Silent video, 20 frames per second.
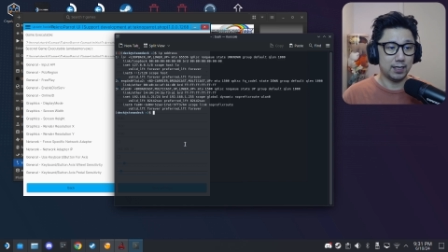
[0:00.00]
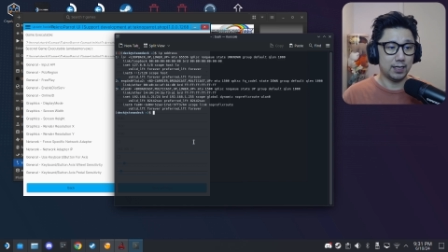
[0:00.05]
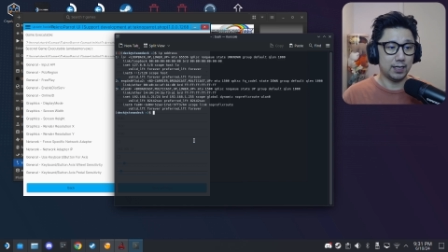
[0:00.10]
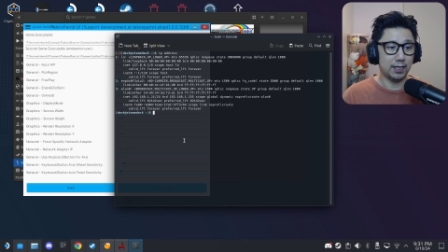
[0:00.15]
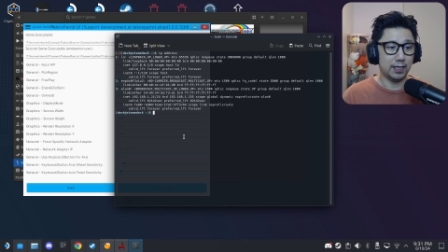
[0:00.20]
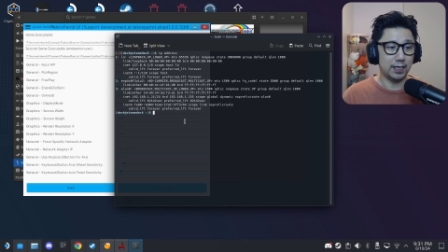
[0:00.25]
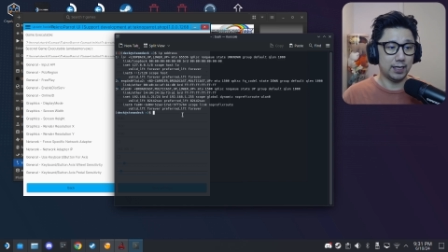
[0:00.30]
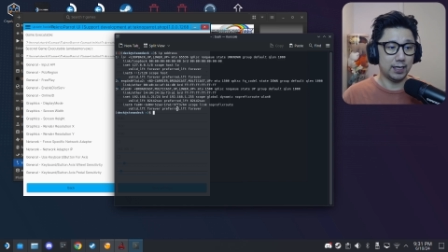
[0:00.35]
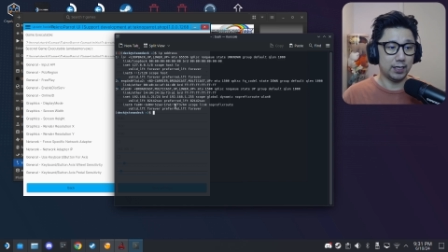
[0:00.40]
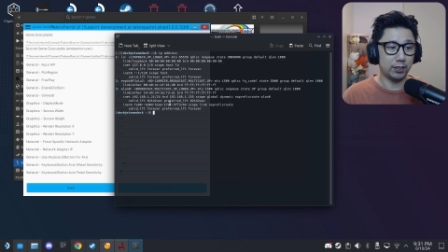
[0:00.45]

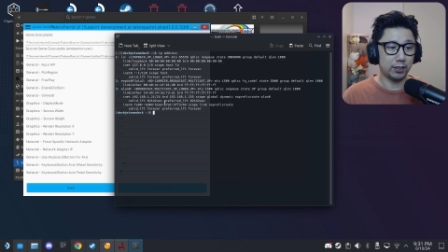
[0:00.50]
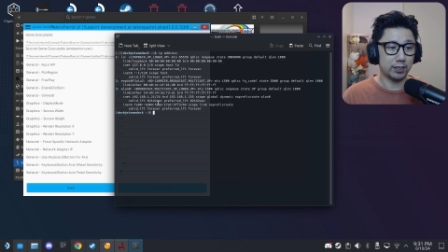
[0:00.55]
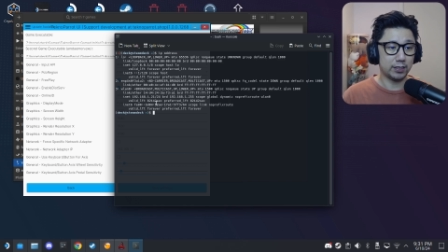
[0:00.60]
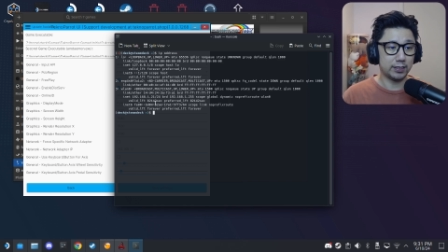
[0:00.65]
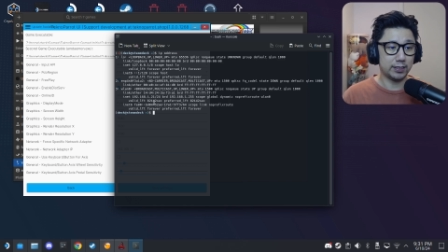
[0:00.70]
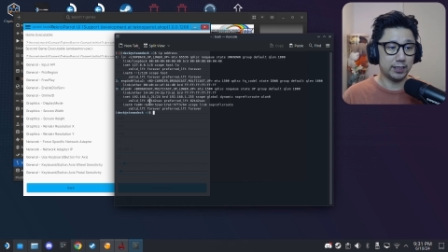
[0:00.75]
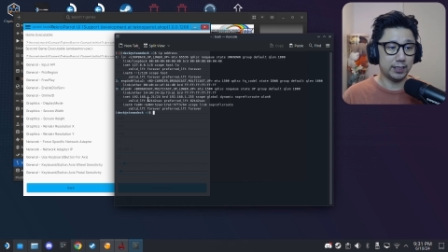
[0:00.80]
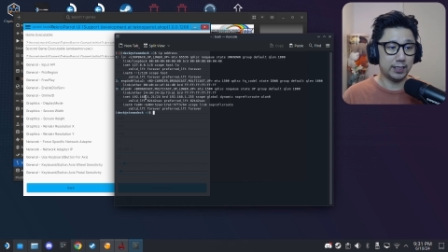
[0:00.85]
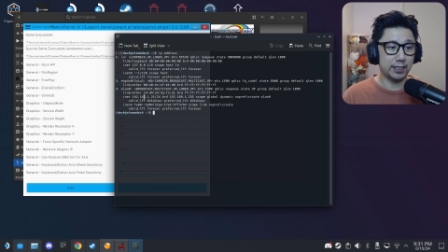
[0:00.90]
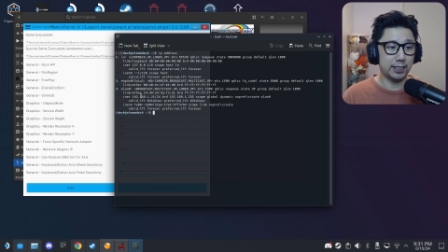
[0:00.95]
And you can
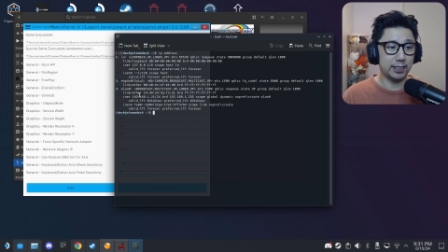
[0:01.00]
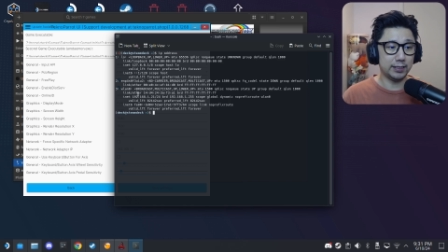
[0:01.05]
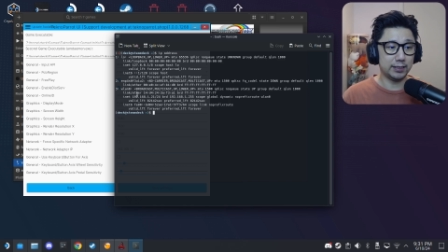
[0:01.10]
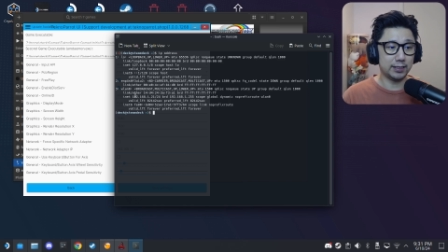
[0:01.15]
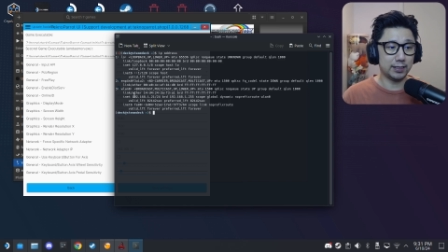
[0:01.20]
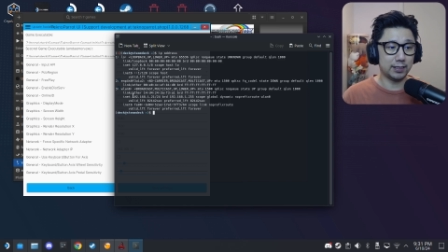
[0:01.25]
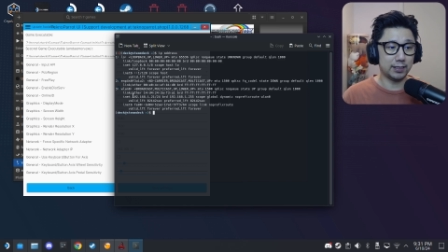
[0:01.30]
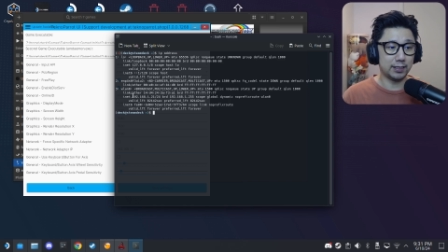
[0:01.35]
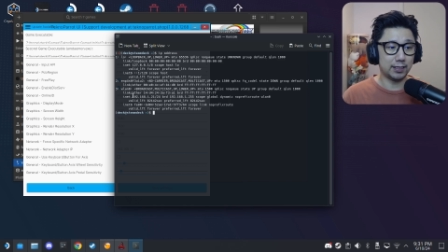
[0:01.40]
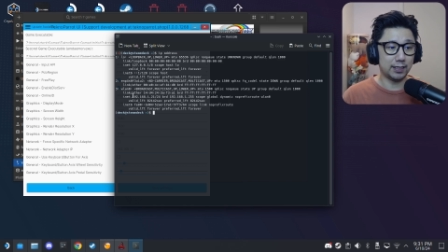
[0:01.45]
see here's
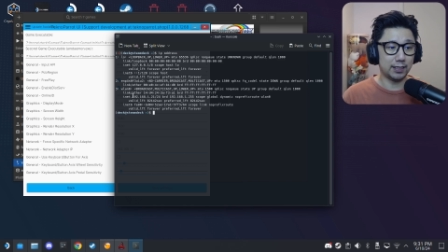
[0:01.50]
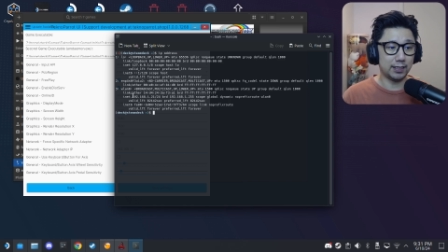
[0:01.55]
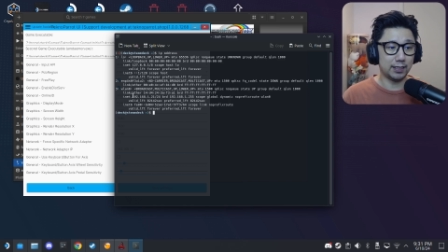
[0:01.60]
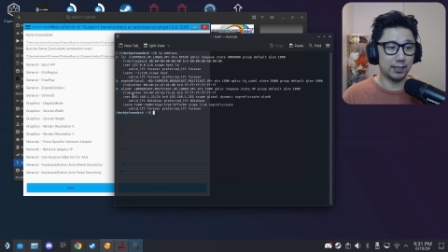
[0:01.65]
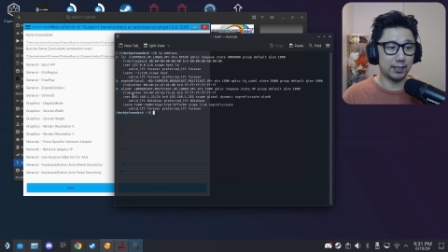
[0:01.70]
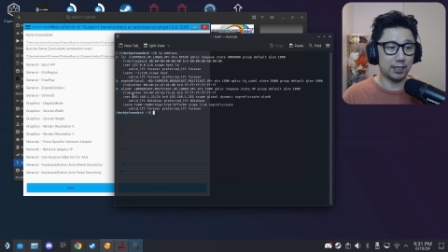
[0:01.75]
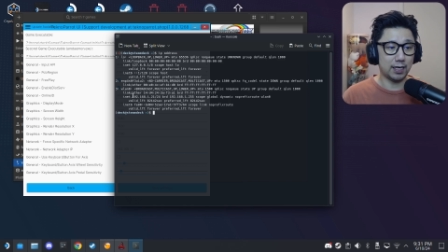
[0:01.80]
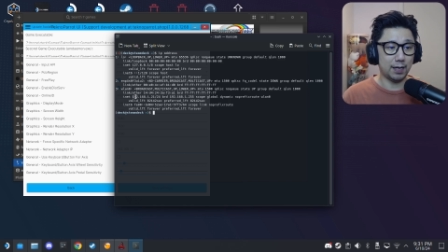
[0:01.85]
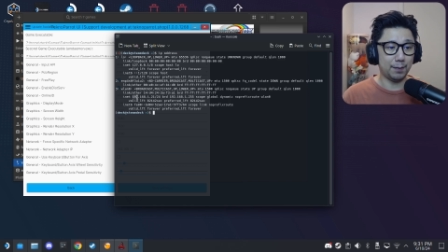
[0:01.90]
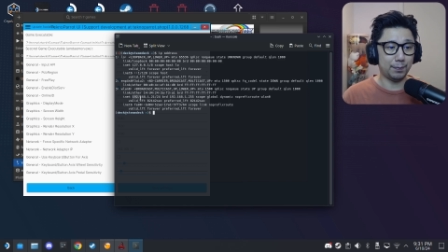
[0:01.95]
the
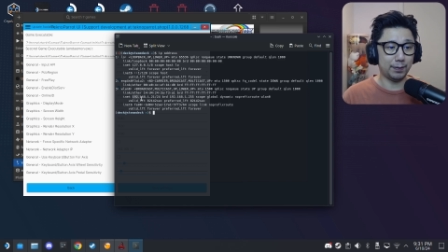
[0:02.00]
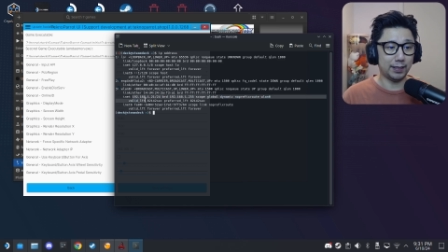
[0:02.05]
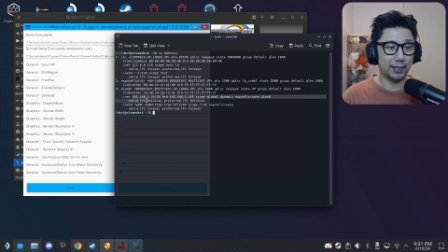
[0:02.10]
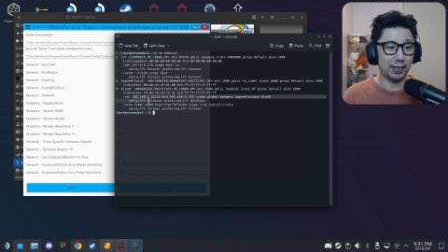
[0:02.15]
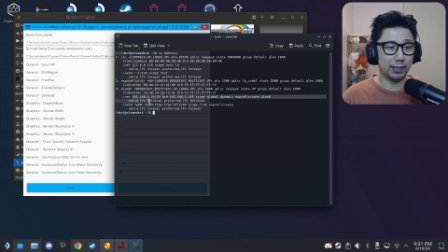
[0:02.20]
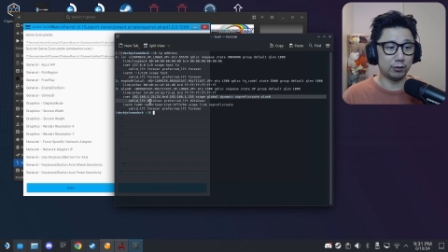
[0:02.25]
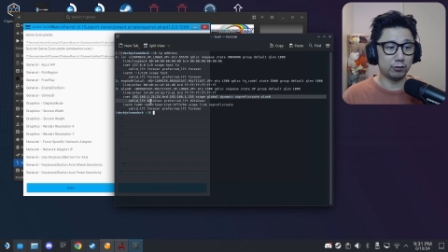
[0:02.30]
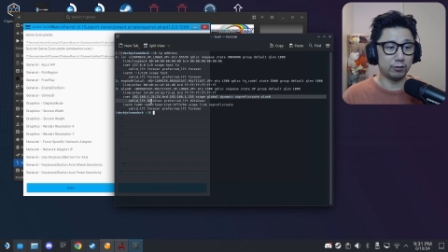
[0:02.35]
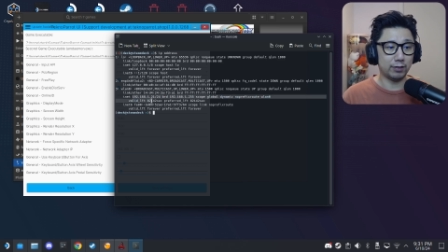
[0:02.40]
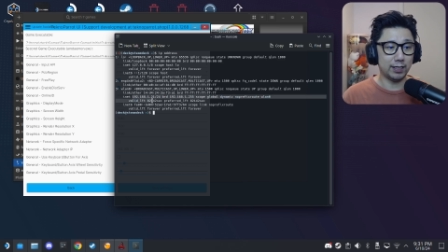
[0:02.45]
IP
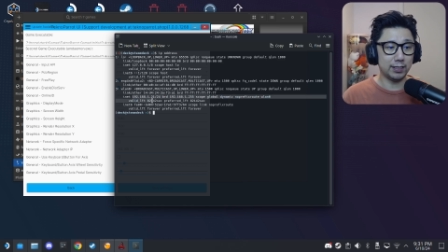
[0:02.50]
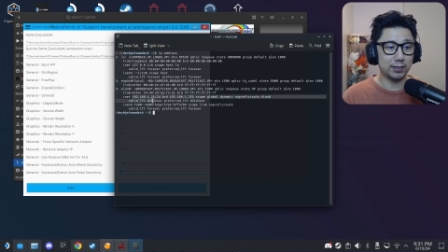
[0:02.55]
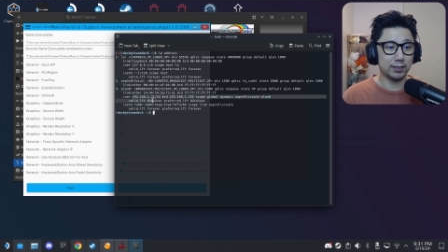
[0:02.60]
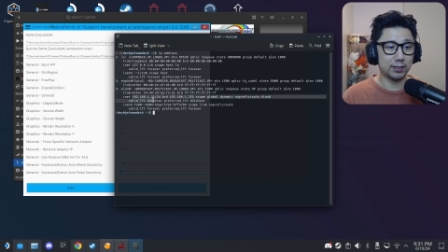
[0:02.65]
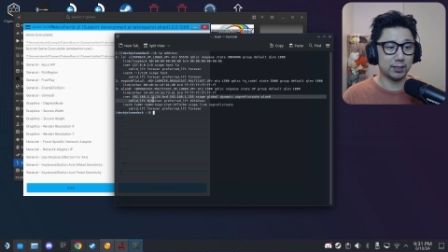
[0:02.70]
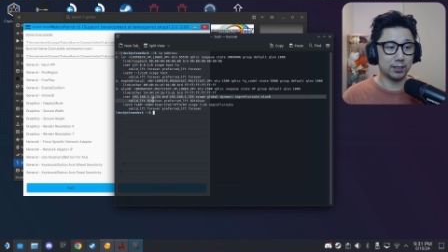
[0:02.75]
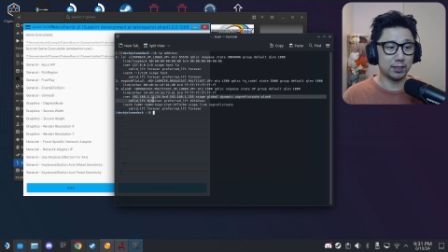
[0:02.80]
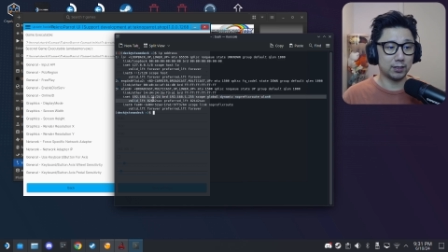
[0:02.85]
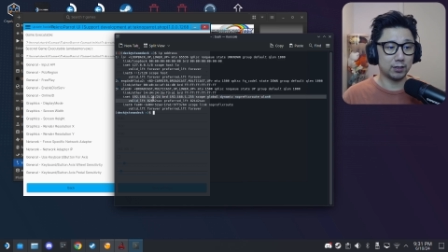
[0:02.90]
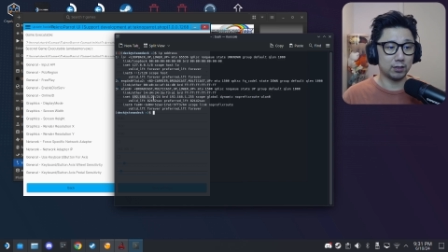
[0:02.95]

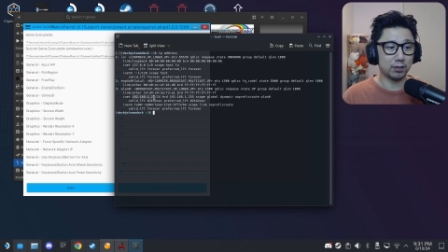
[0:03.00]
address,